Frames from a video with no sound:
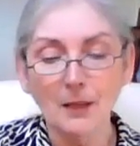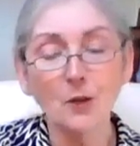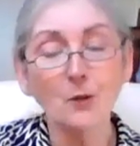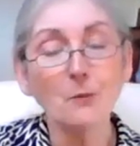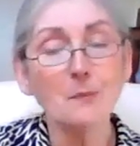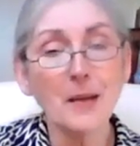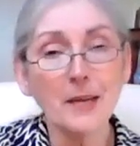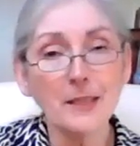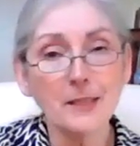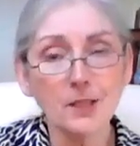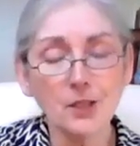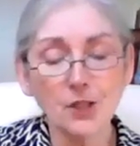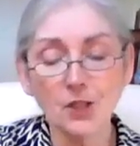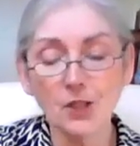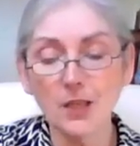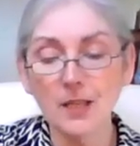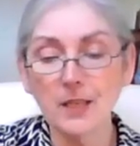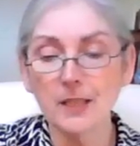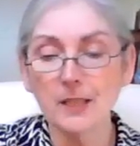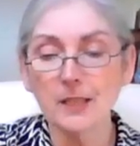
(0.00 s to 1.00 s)
Your
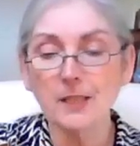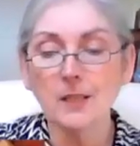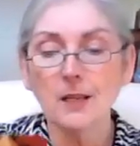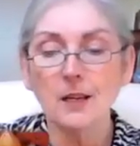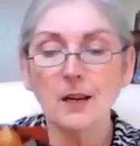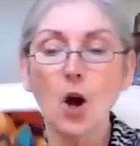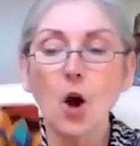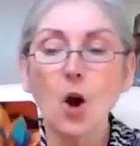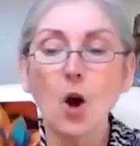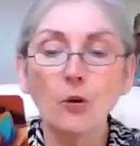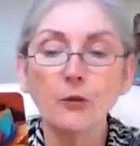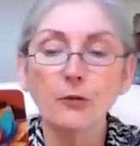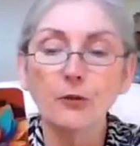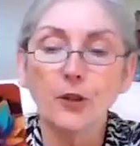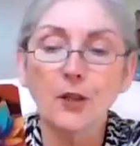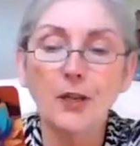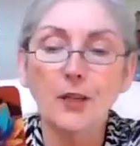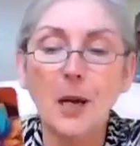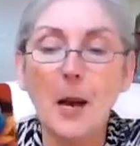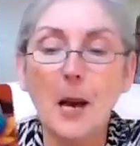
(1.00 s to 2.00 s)
message is
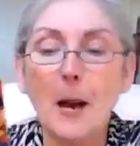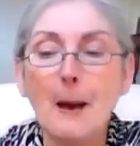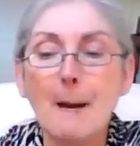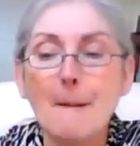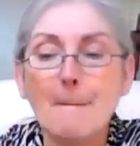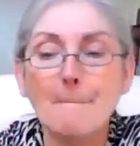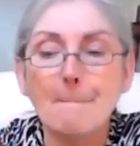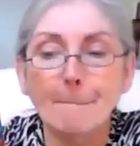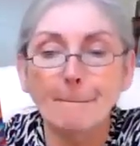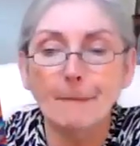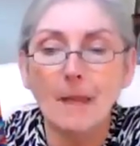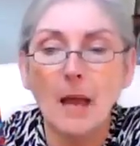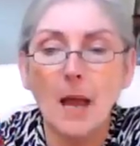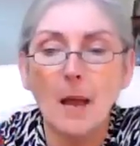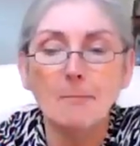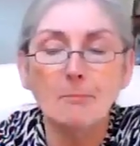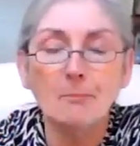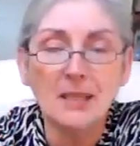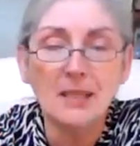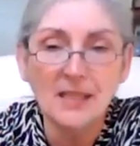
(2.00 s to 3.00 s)
overcome,
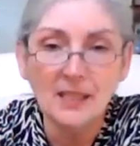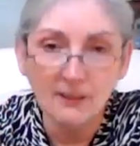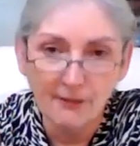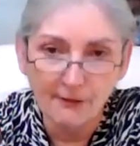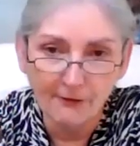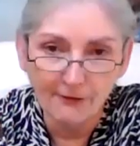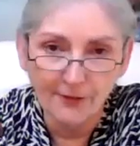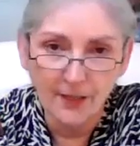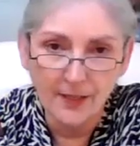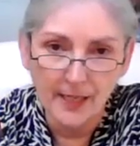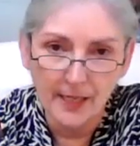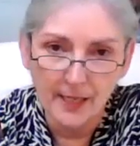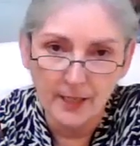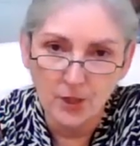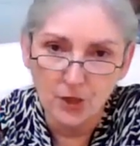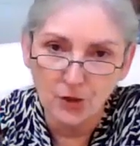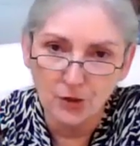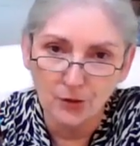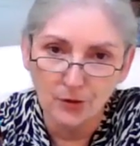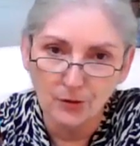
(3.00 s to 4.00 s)
beat
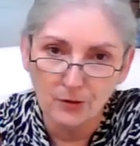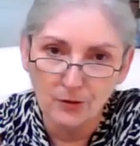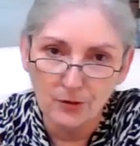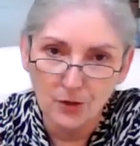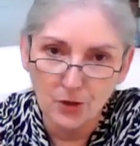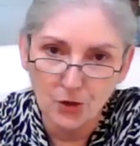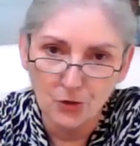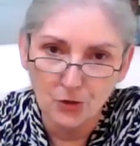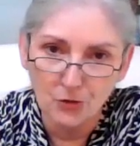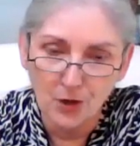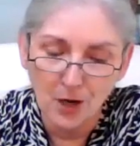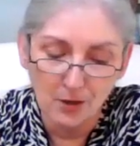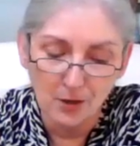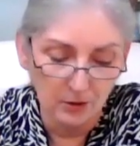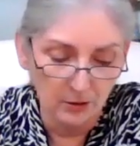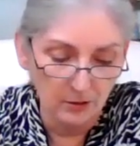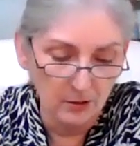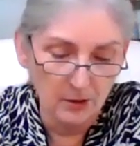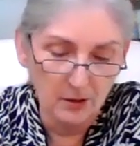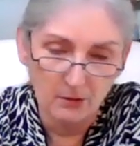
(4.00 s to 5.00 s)
financial
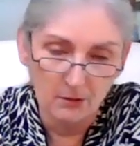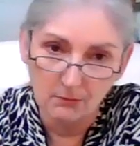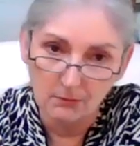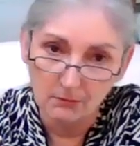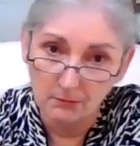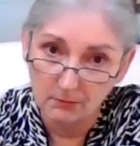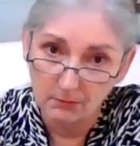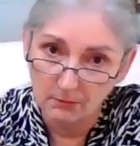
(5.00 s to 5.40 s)
struggles.